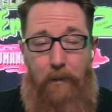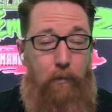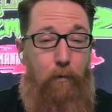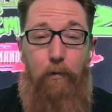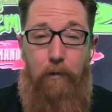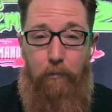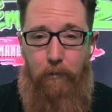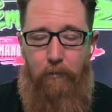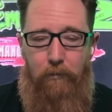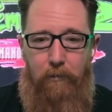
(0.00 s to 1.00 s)

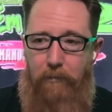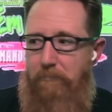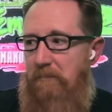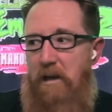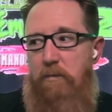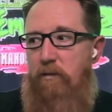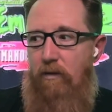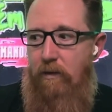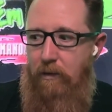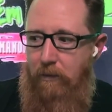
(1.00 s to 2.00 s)
ludicrous,
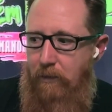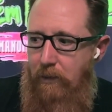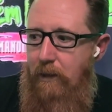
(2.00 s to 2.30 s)
absurd.